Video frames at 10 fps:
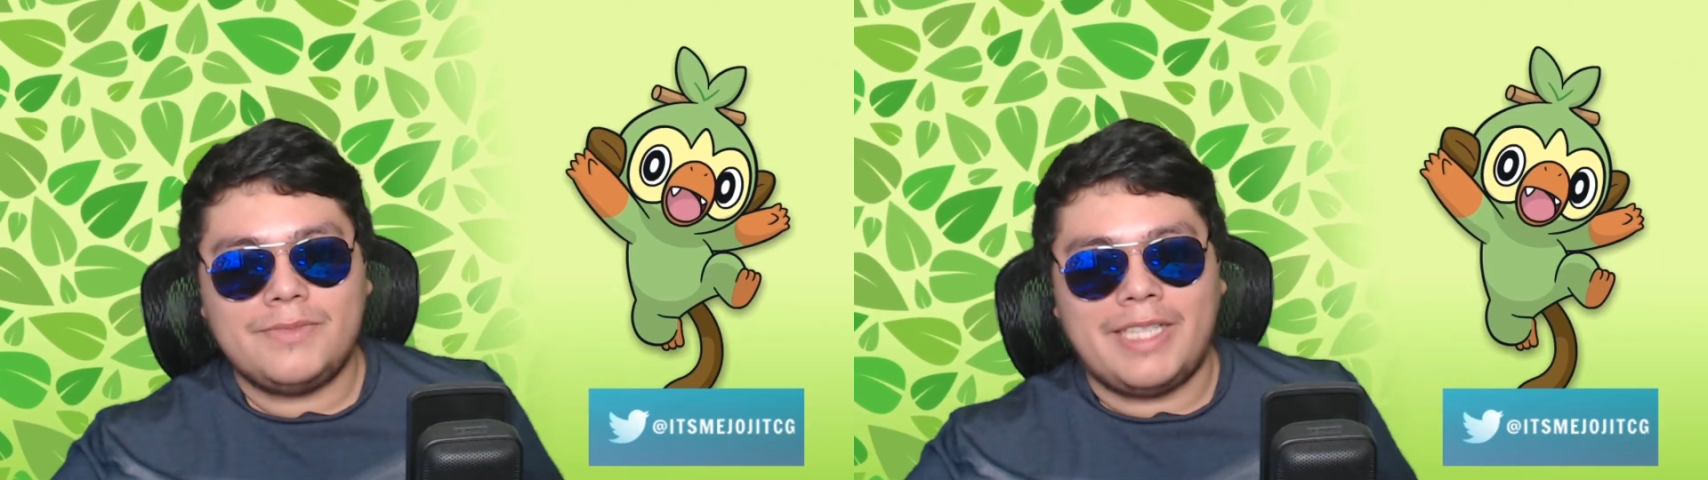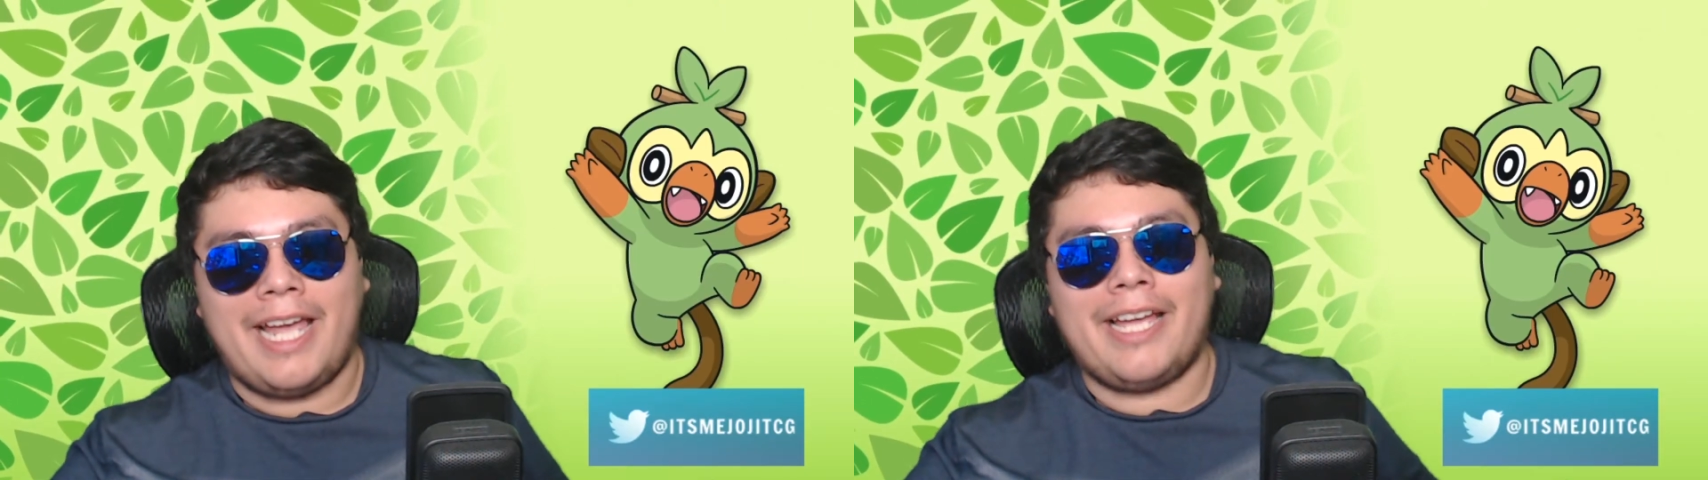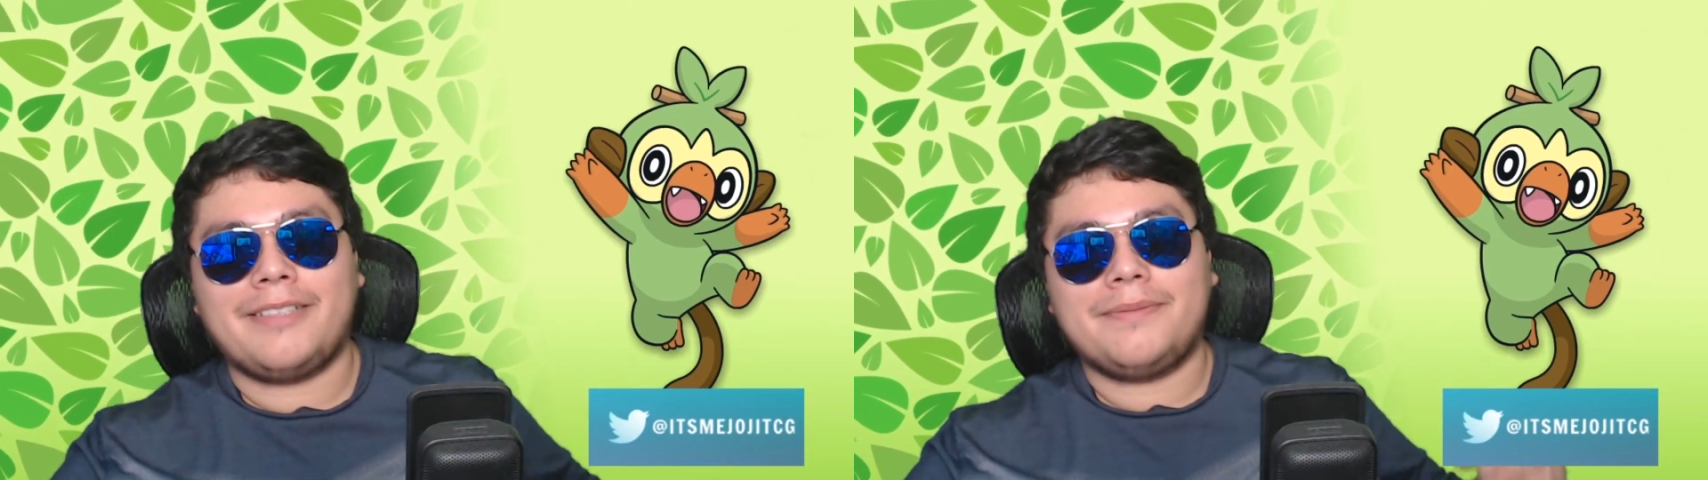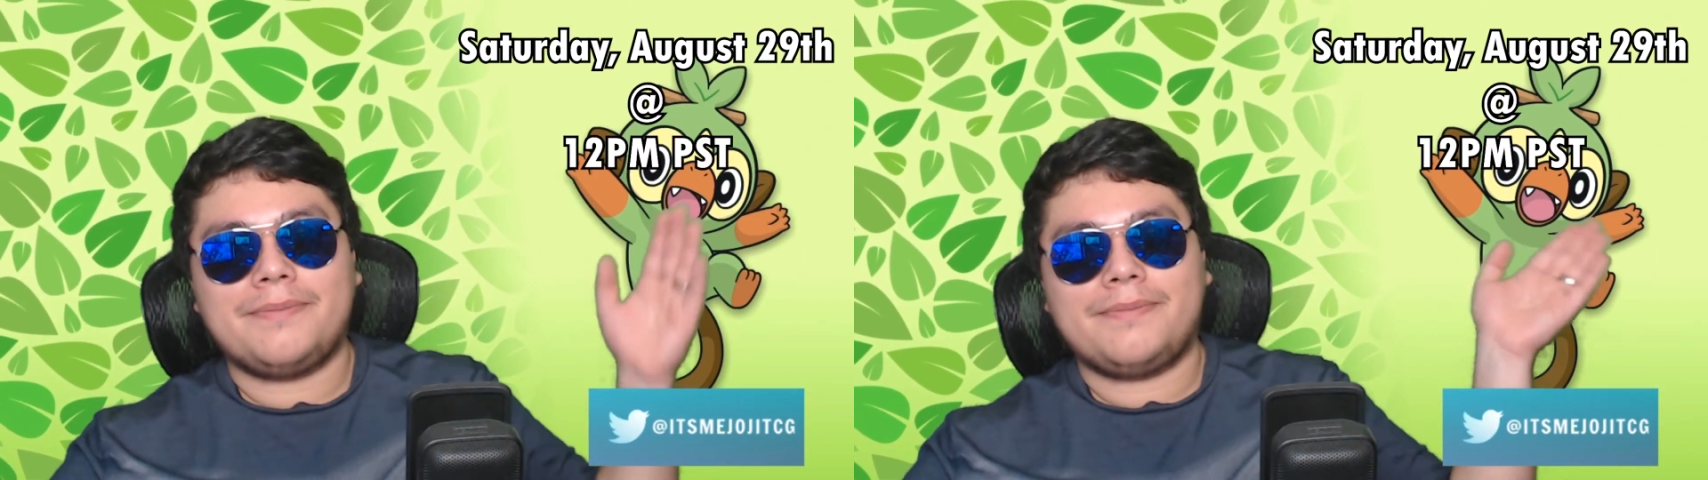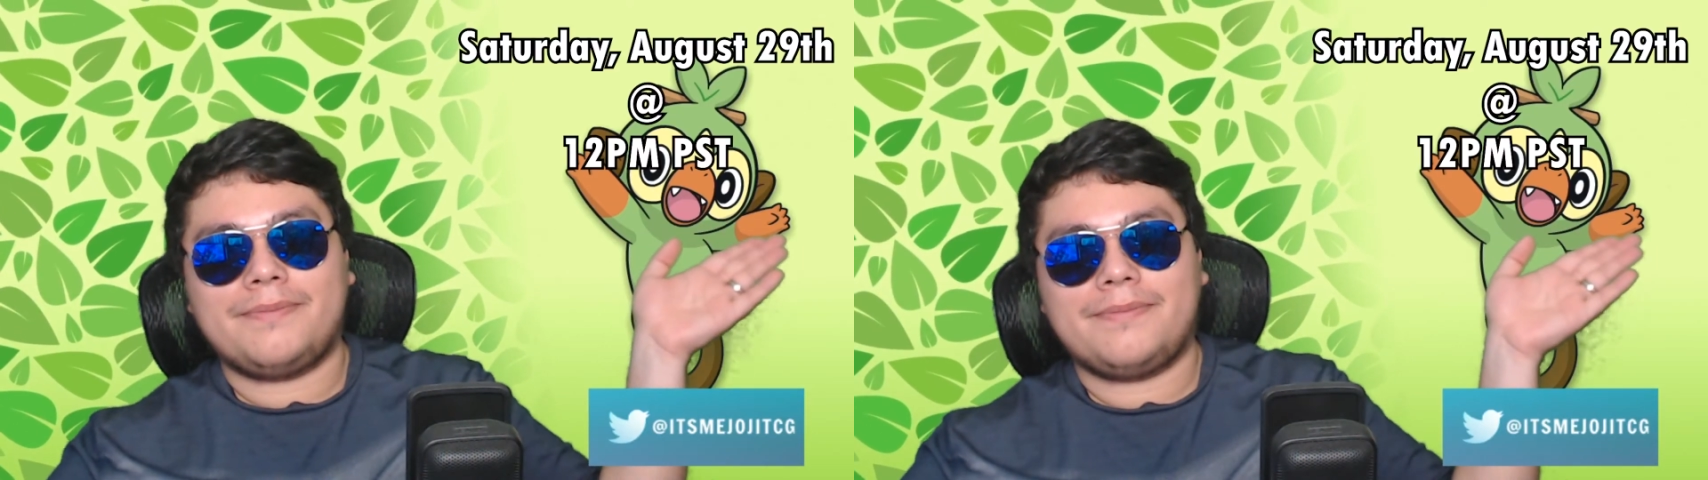at
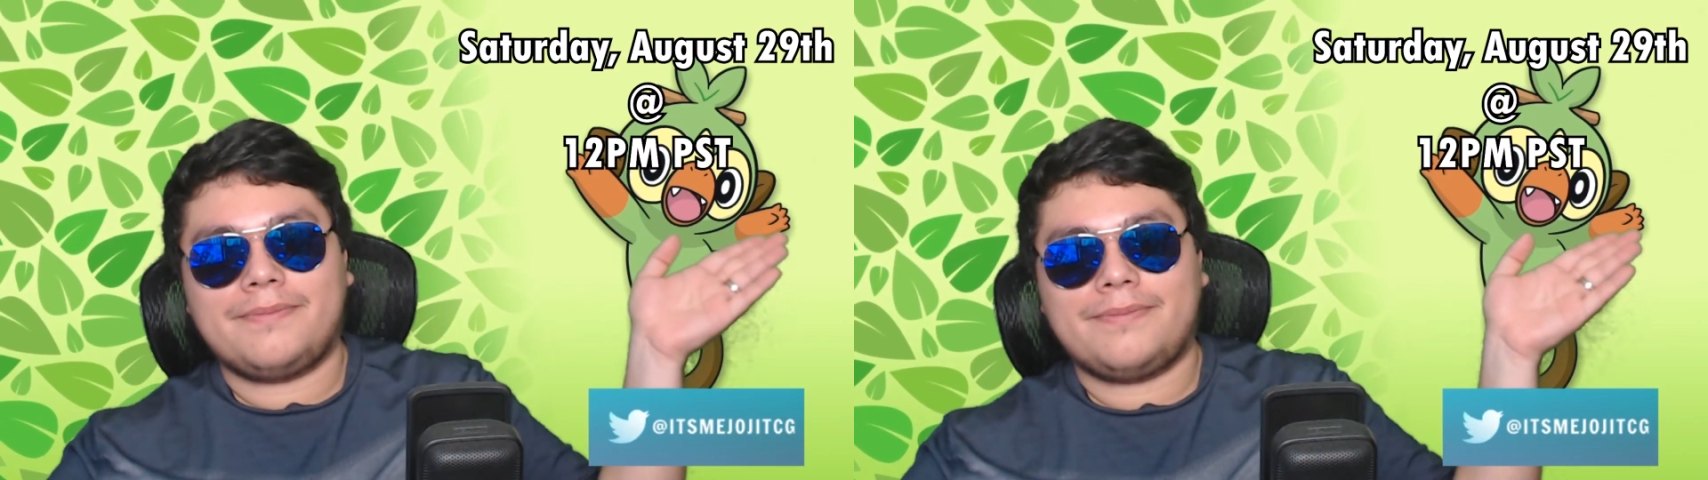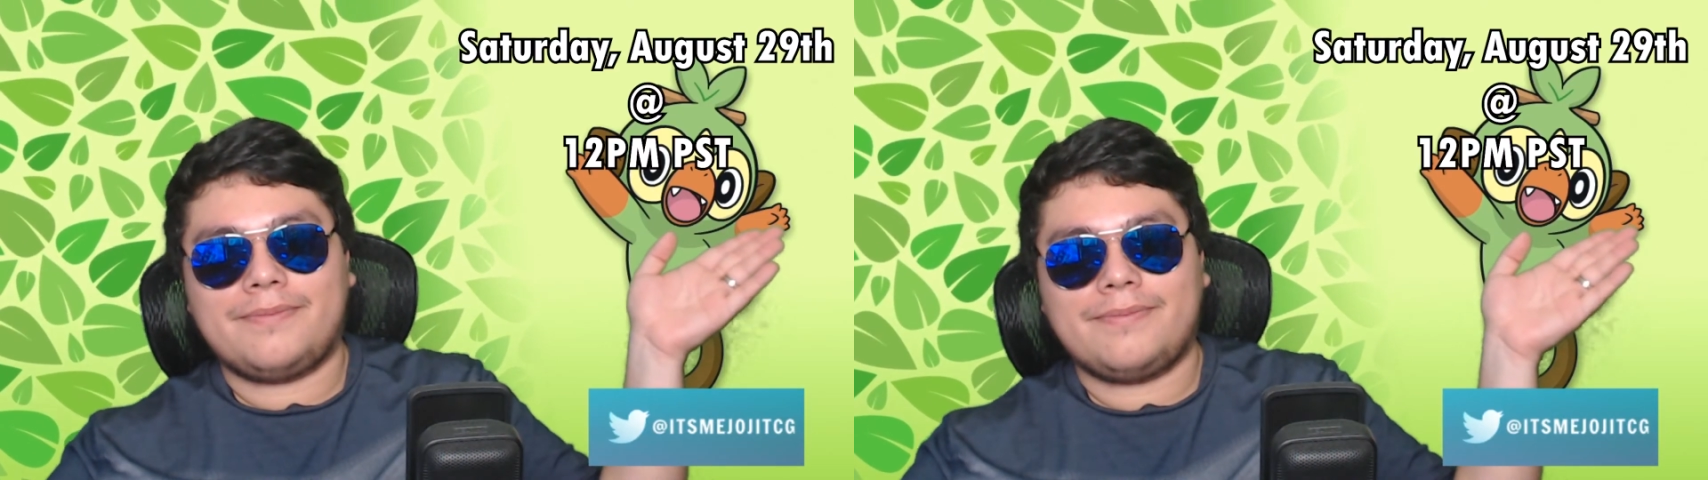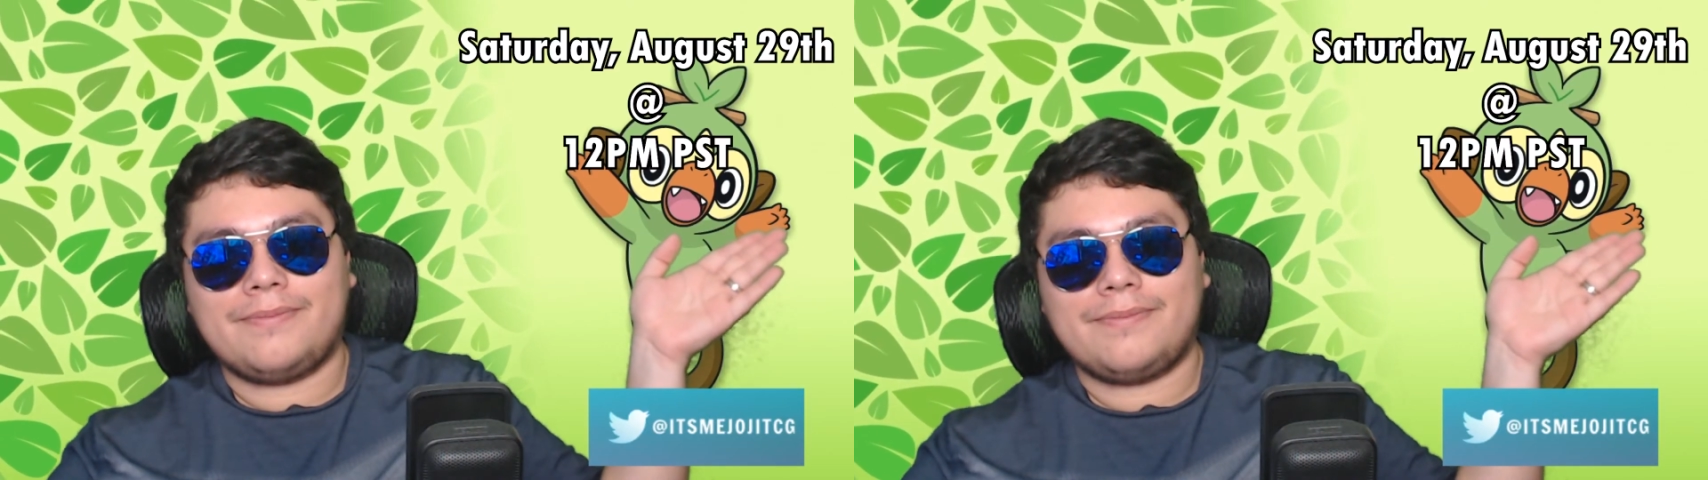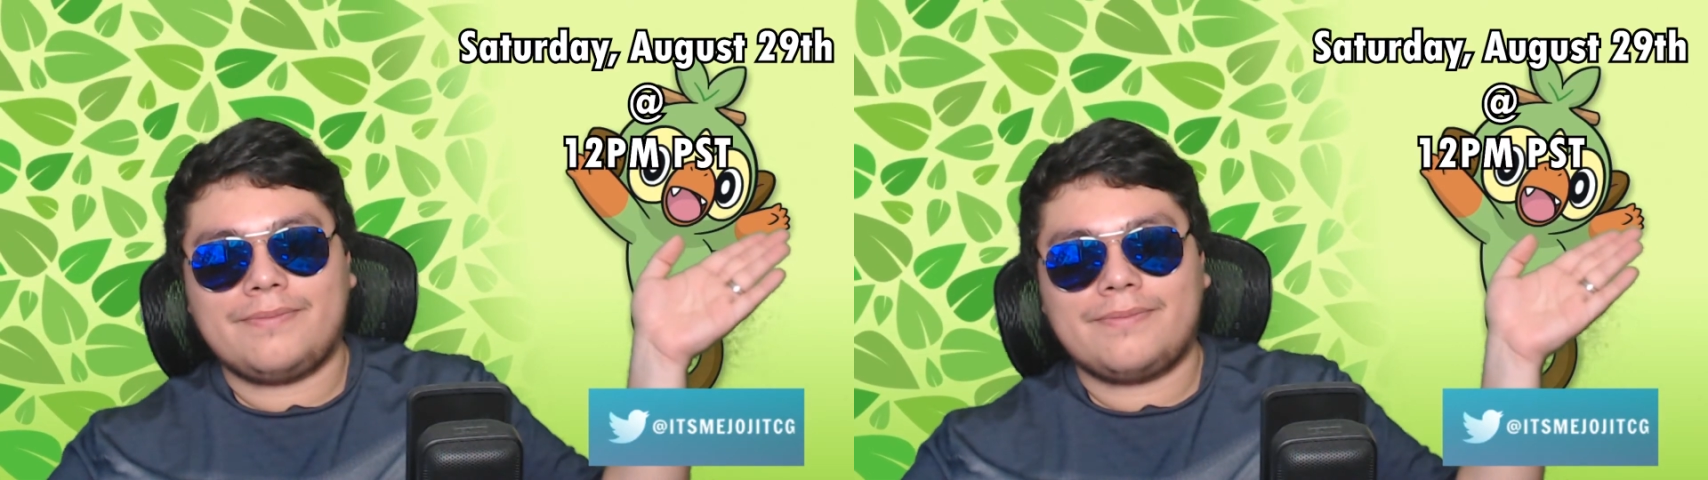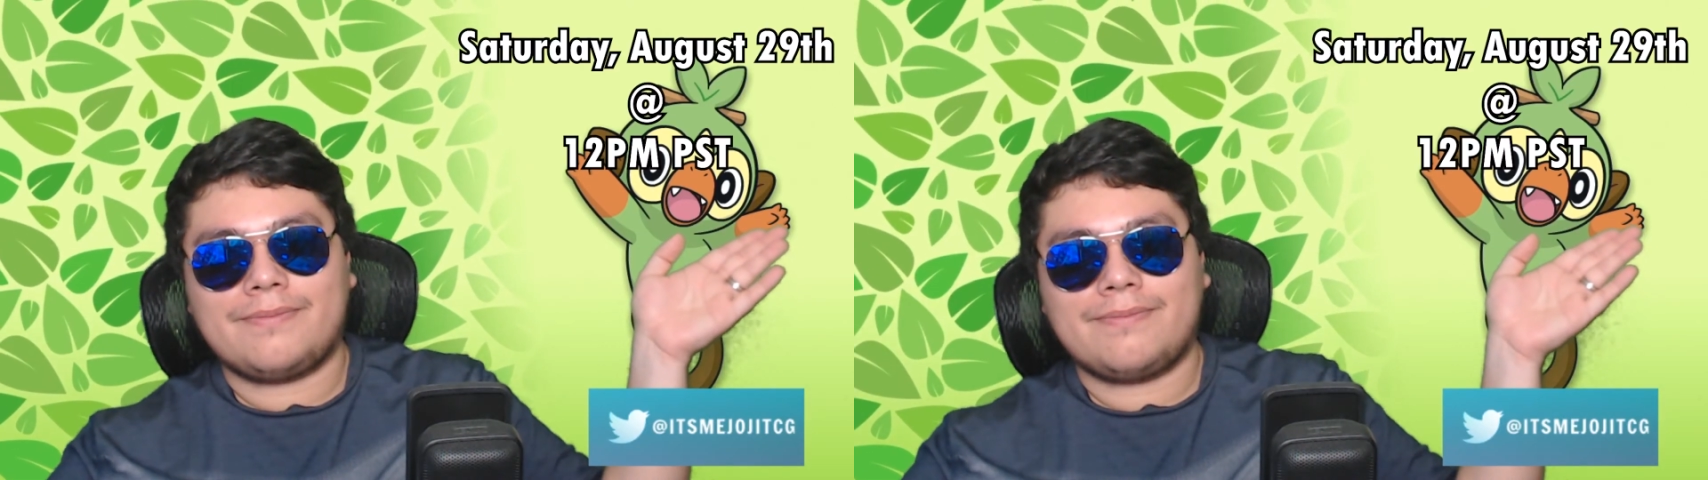12 p.m. PST.